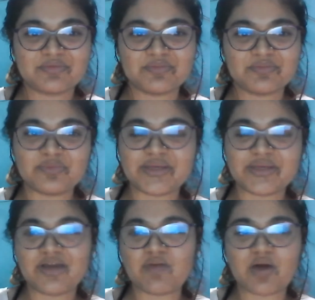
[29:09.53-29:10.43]
bring a
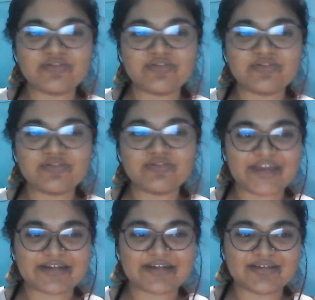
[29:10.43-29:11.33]
wow
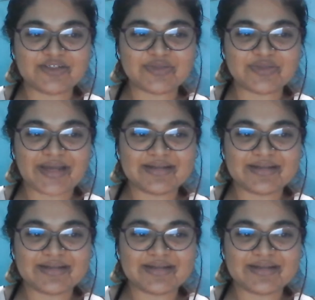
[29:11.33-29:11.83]
factor into that.